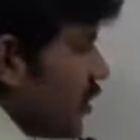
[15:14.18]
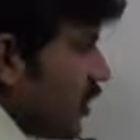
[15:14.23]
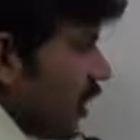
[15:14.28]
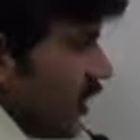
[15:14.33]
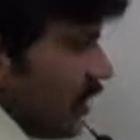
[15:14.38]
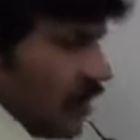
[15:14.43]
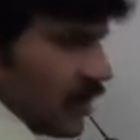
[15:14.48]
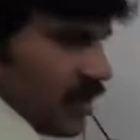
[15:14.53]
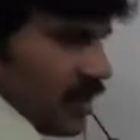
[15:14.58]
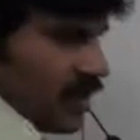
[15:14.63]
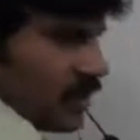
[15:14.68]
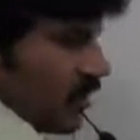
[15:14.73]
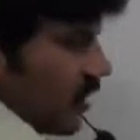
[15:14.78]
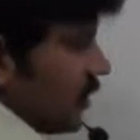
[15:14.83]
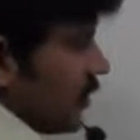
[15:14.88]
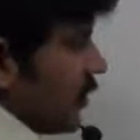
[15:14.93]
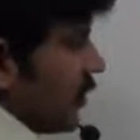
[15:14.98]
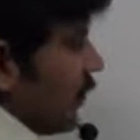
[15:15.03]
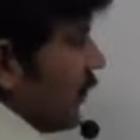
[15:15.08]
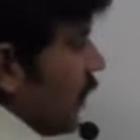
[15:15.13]
child
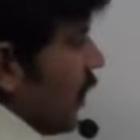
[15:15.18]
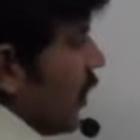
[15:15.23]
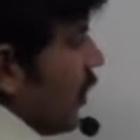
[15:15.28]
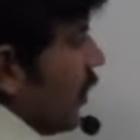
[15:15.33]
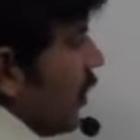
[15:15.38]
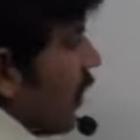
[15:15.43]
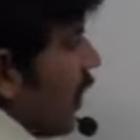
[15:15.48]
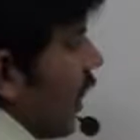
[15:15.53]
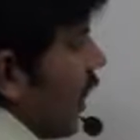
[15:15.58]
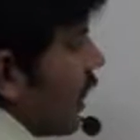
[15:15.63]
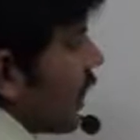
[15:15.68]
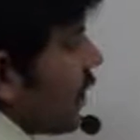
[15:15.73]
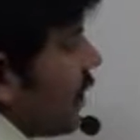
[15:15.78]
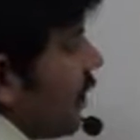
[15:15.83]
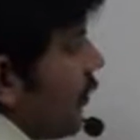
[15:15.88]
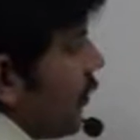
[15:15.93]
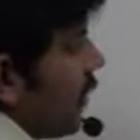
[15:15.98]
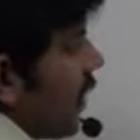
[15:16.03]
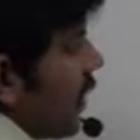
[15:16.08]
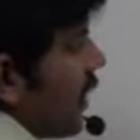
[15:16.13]
classes.
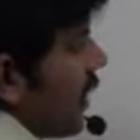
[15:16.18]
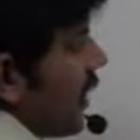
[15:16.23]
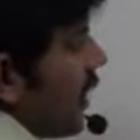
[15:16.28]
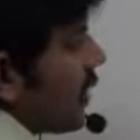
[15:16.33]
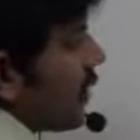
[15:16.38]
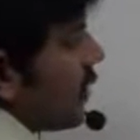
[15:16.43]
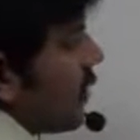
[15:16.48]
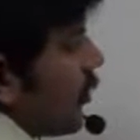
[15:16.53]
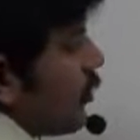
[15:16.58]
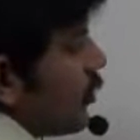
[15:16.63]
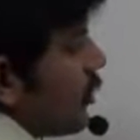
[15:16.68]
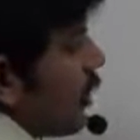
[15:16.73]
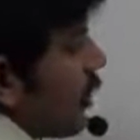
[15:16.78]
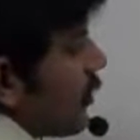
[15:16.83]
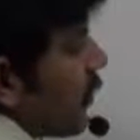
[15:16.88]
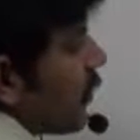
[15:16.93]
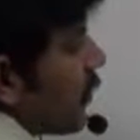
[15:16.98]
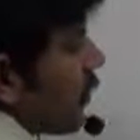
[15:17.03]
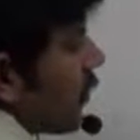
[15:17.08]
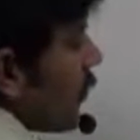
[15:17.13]
Arithmetic exception,
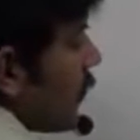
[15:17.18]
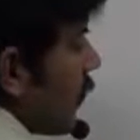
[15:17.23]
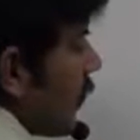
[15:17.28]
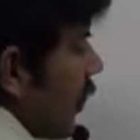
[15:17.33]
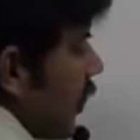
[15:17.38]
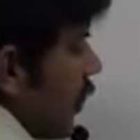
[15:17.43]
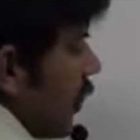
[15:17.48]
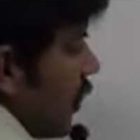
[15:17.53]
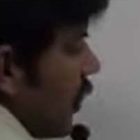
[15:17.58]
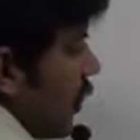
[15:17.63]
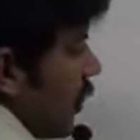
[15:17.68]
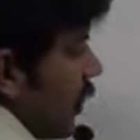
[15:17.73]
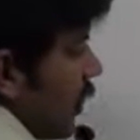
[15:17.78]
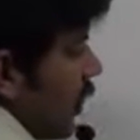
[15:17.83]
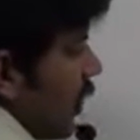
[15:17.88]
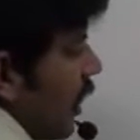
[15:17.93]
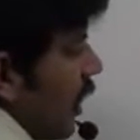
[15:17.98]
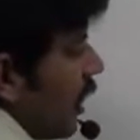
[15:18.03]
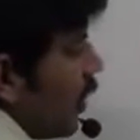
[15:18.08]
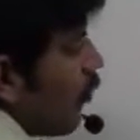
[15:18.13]

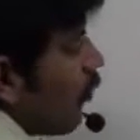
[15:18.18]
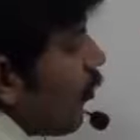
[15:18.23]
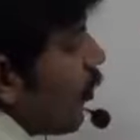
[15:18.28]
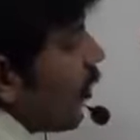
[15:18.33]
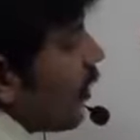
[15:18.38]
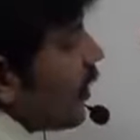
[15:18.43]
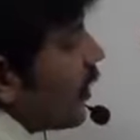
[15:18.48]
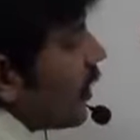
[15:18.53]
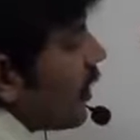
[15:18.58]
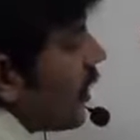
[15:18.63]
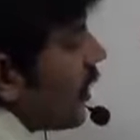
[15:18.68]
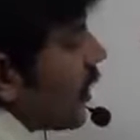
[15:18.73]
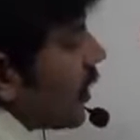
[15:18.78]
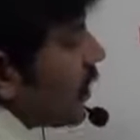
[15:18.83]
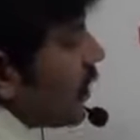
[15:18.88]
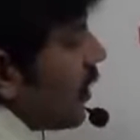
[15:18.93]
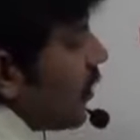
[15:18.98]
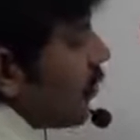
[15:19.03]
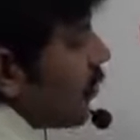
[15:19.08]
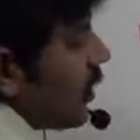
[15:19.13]
null pointer
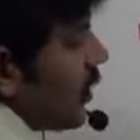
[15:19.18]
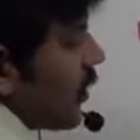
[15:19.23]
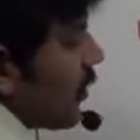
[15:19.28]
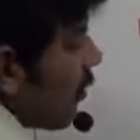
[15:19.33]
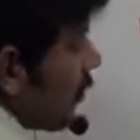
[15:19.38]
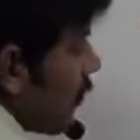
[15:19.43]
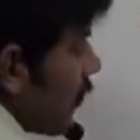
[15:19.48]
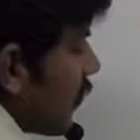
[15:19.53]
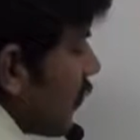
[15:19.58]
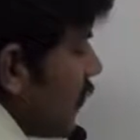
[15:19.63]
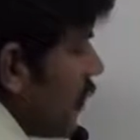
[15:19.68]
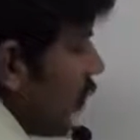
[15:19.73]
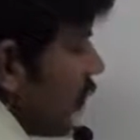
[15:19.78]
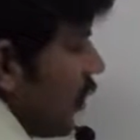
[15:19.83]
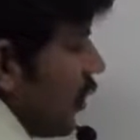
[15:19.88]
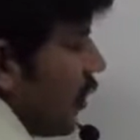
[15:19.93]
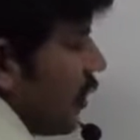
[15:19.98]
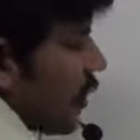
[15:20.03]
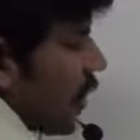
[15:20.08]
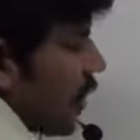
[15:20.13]
exception,
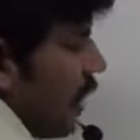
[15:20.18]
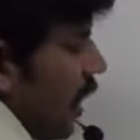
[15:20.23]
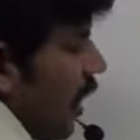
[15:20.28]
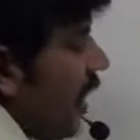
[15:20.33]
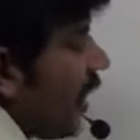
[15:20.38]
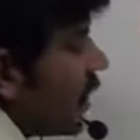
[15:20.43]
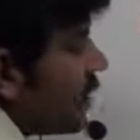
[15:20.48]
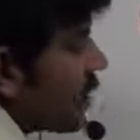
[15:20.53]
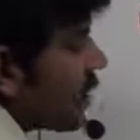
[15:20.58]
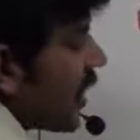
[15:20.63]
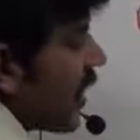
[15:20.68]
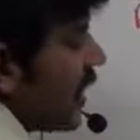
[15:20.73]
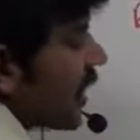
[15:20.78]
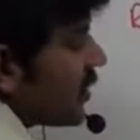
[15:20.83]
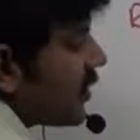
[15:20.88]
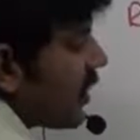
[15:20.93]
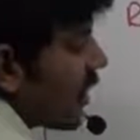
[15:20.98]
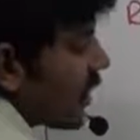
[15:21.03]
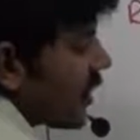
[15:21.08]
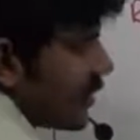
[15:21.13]
class
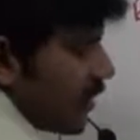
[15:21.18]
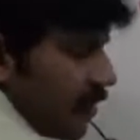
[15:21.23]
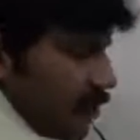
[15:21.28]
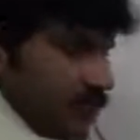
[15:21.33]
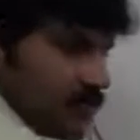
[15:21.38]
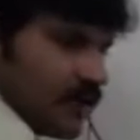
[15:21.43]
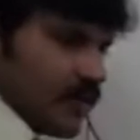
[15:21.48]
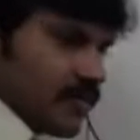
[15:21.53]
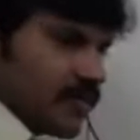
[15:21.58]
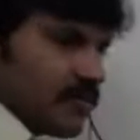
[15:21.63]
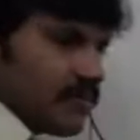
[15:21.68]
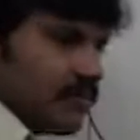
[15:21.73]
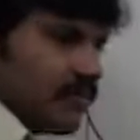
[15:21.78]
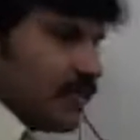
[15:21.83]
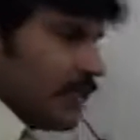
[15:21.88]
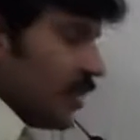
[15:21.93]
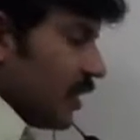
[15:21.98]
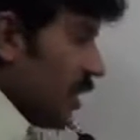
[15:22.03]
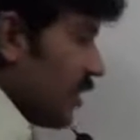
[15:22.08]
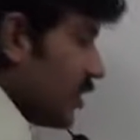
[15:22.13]
cast exception.
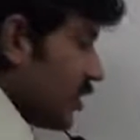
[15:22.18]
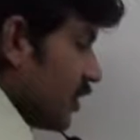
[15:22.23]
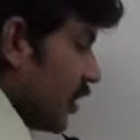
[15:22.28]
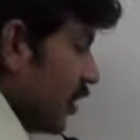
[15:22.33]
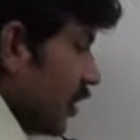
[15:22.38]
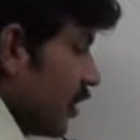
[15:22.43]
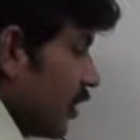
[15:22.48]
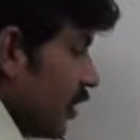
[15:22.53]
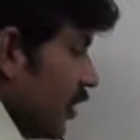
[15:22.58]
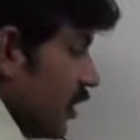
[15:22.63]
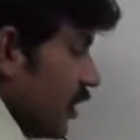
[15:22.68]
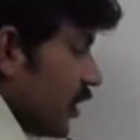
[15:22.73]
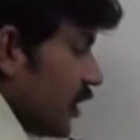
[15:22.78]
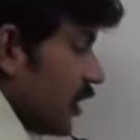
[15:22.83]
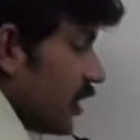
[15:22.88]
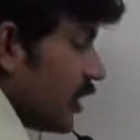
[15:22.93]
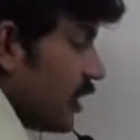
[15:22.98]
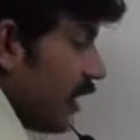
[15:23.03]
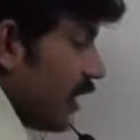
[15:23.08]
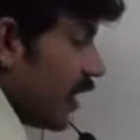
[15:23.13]
Next,
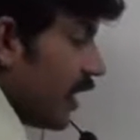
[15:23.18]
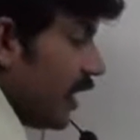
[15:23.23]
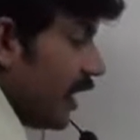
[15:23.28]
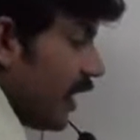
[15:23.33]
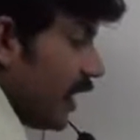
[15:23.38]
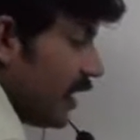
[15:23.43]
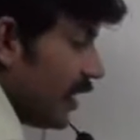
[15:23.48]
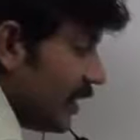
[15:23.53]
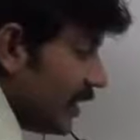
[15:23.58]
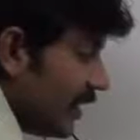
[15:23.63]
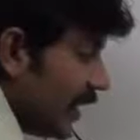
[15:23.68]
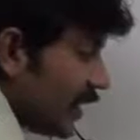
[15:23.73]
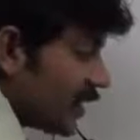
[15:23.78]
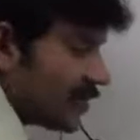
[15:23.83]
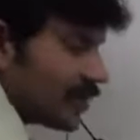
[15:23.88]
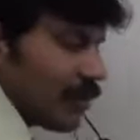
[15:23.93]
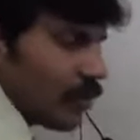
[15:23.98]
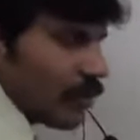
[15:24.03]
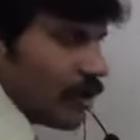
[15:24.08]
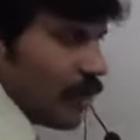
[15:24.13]
array
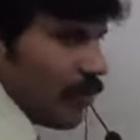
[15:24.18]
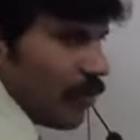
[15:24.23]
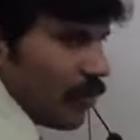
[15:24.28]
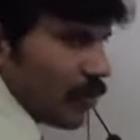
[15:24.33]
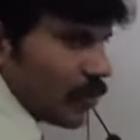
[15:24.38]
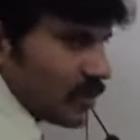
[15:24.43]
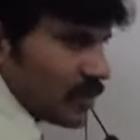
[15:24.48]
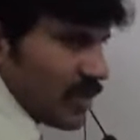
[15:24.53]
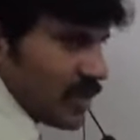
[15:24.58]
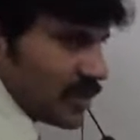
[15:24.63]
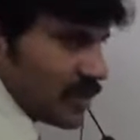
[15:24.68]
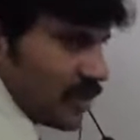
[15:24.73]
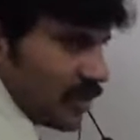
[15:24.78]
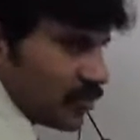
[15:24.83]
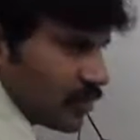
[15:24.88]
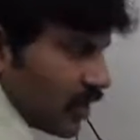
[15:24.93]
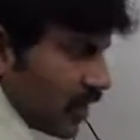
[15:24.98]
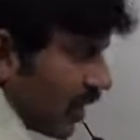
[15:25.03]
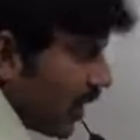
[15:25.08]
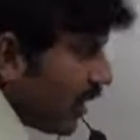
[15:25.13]
index out of bounds exception.